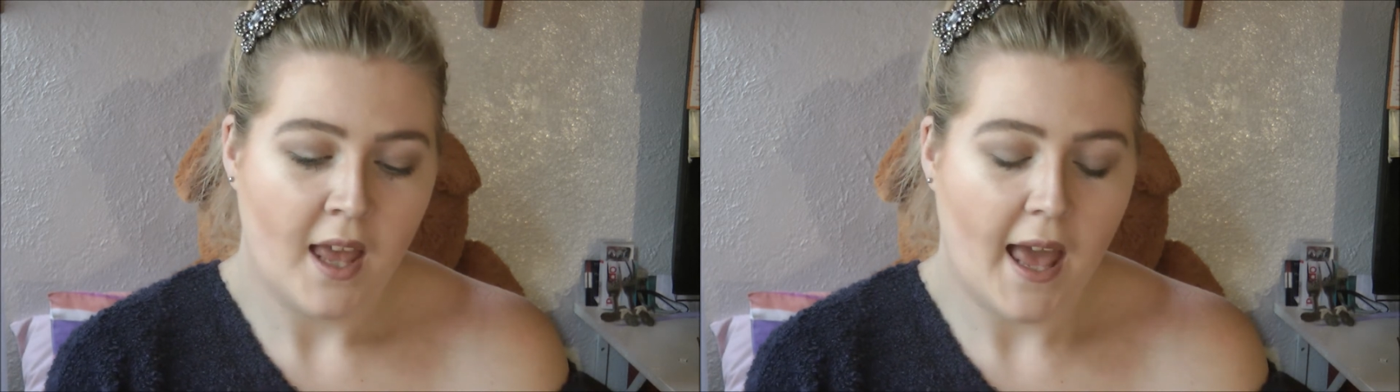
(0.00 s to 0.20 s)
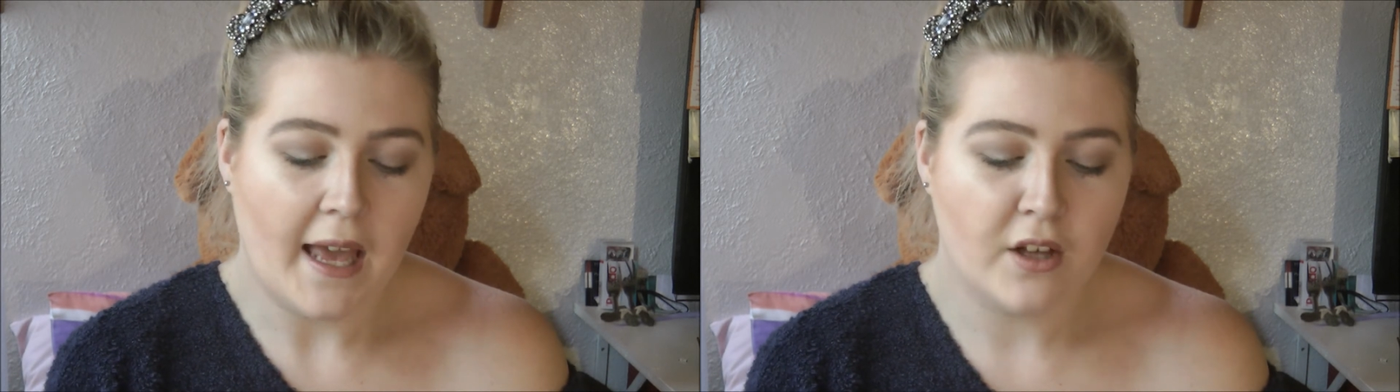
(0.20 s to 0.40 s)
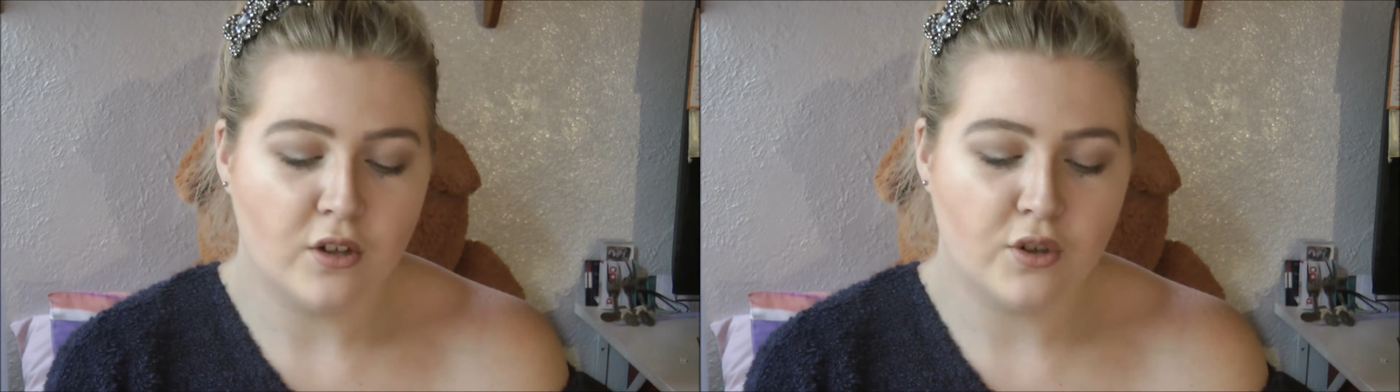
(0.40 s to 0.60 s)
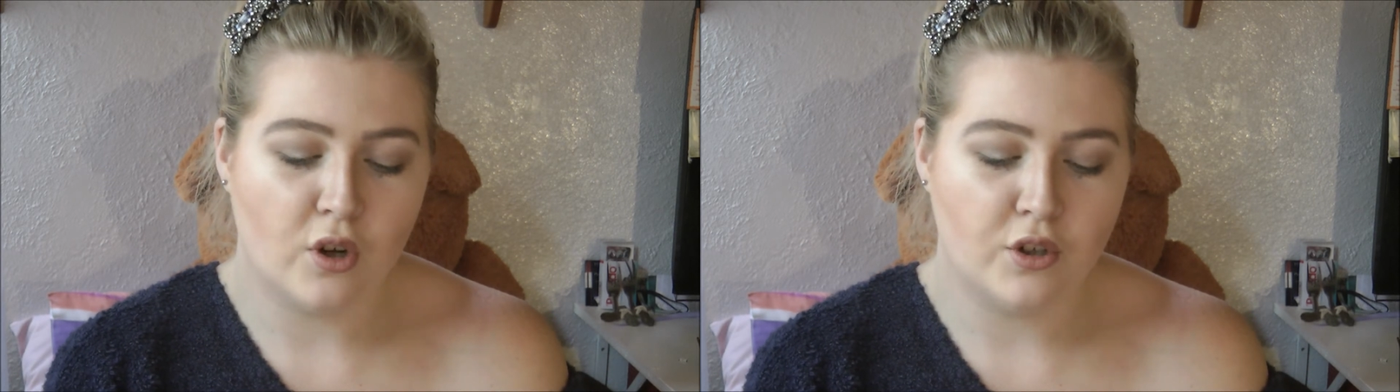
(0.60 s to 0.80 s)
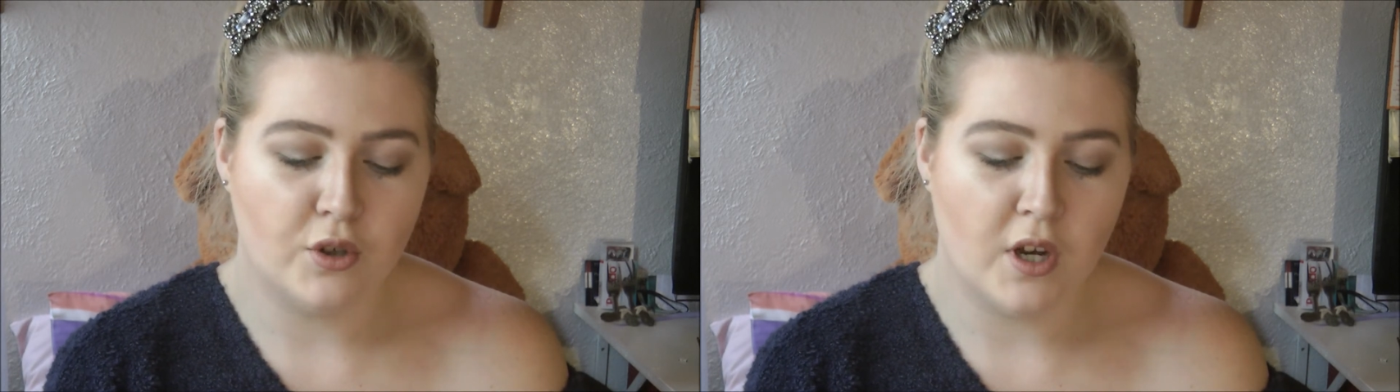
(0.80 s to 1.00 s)
Angled
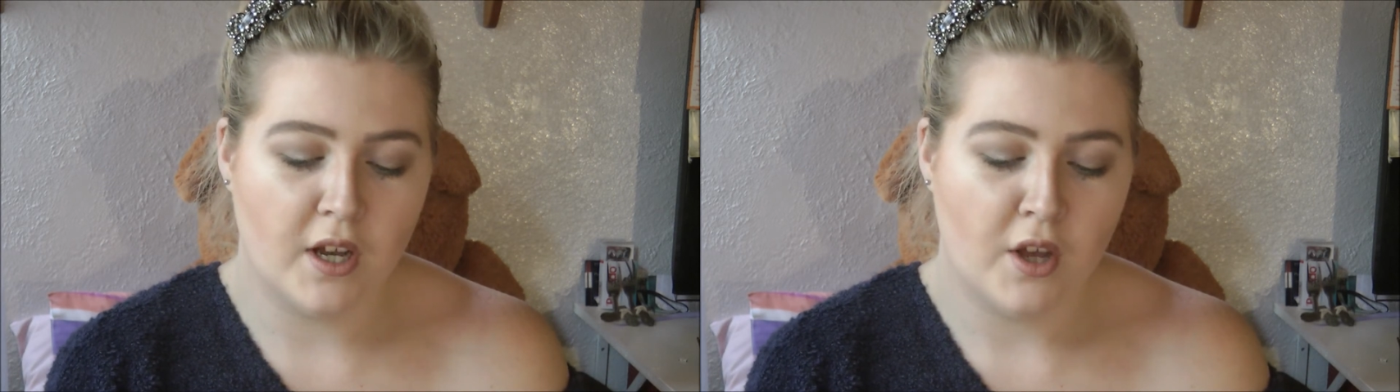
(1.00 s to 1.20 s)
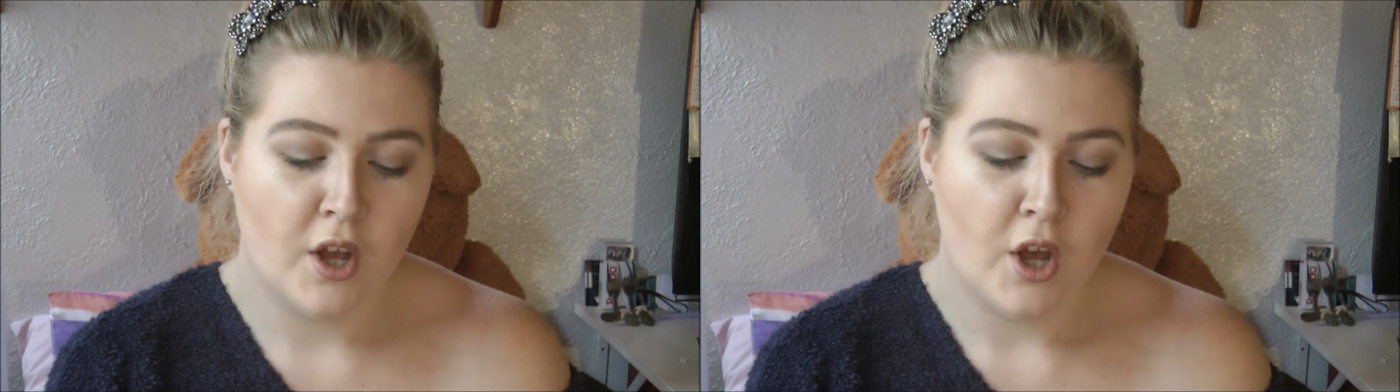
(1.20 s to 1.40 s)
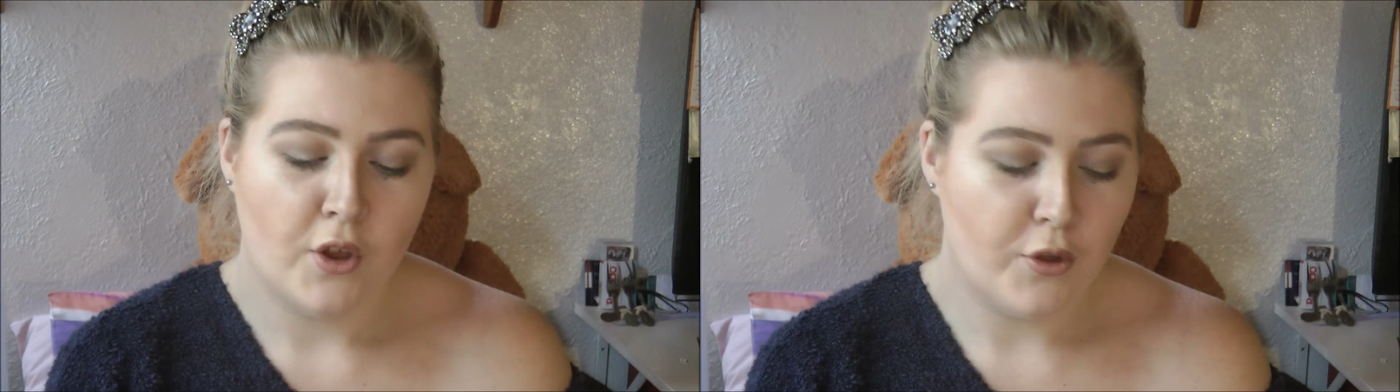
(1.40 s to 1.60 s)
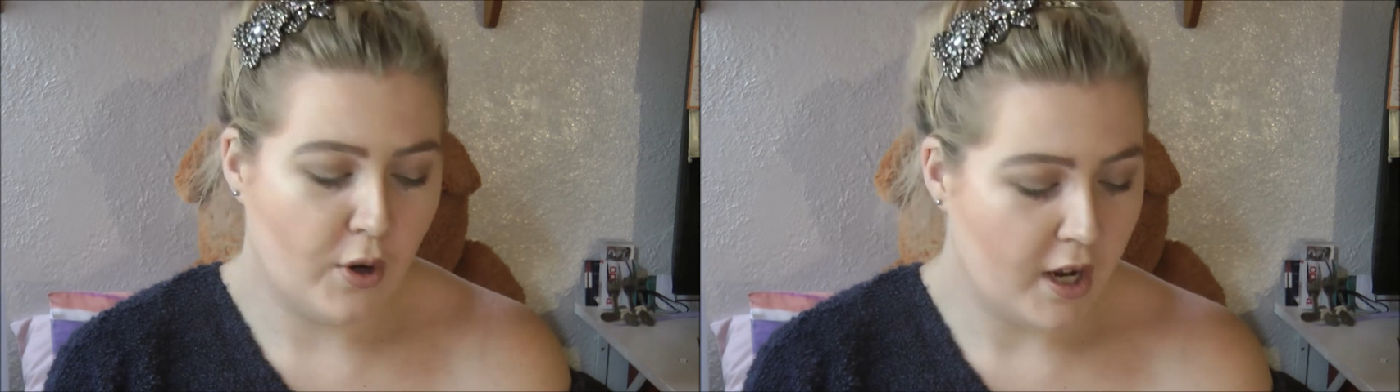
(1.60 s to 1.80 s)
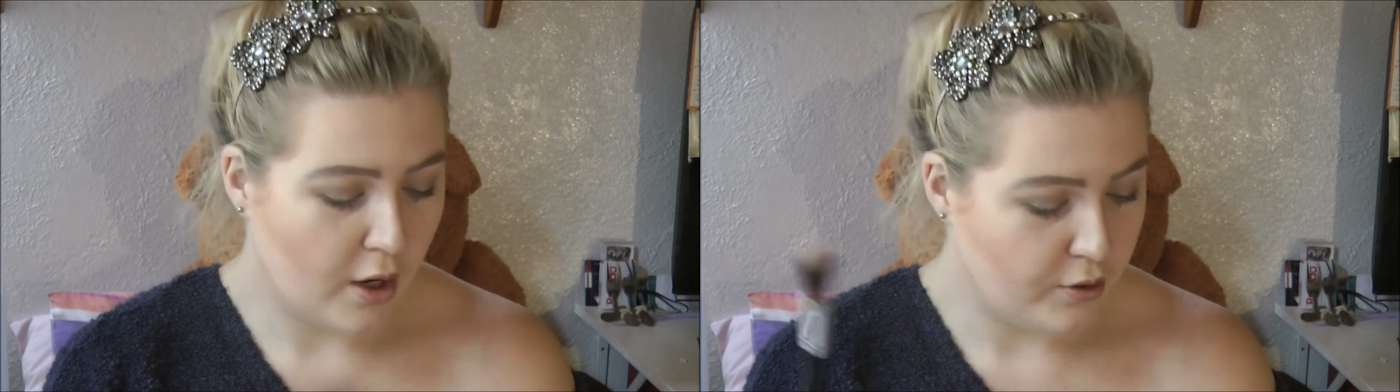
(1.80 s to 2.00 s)
contour
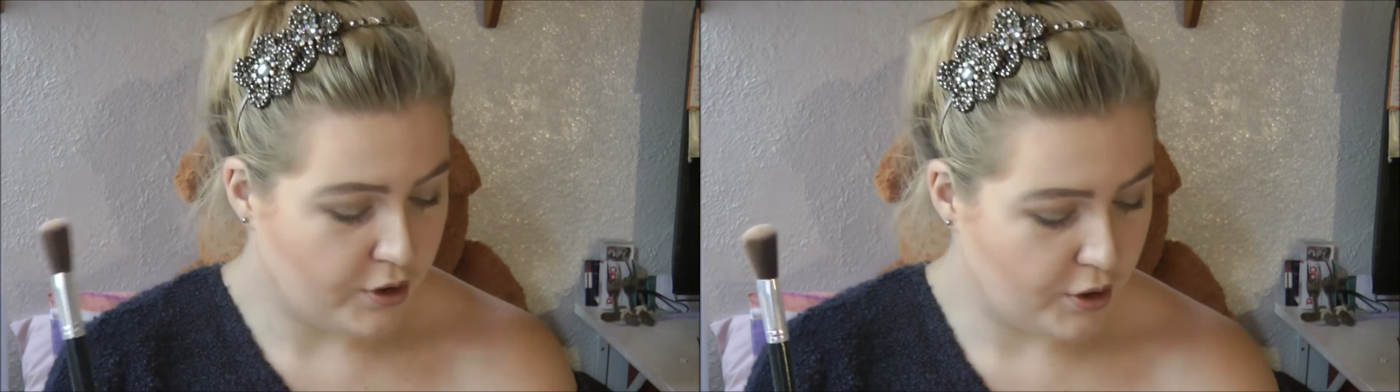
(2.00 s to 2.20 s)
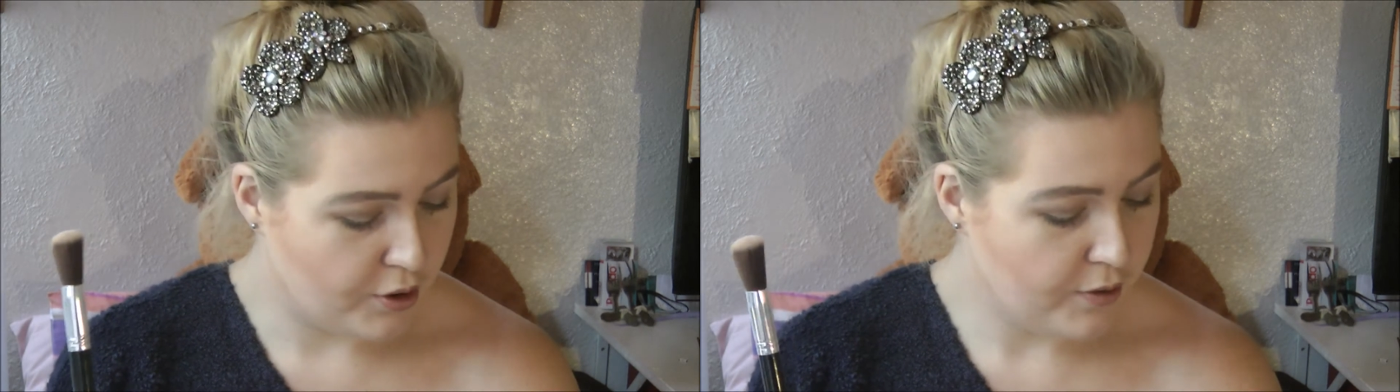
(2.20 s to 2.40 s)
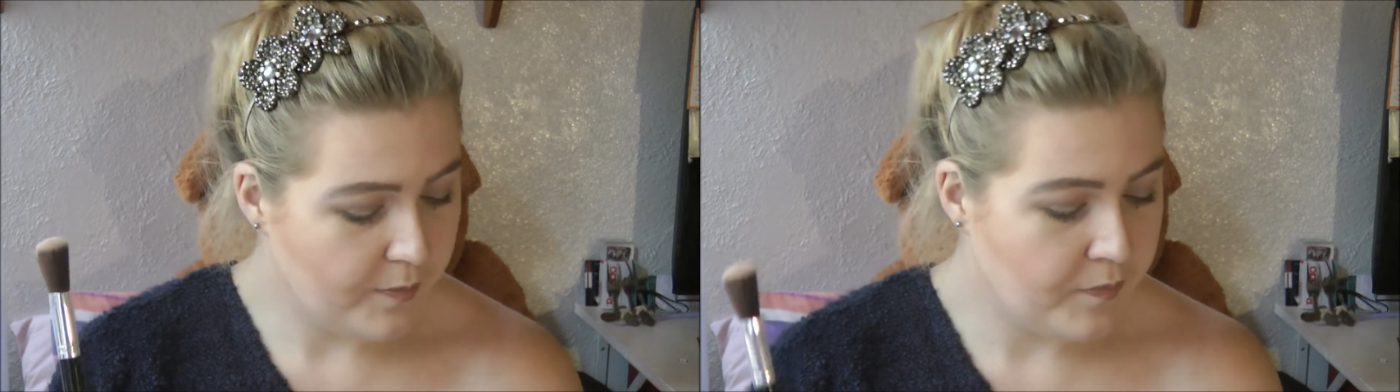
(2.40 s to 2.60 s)
302.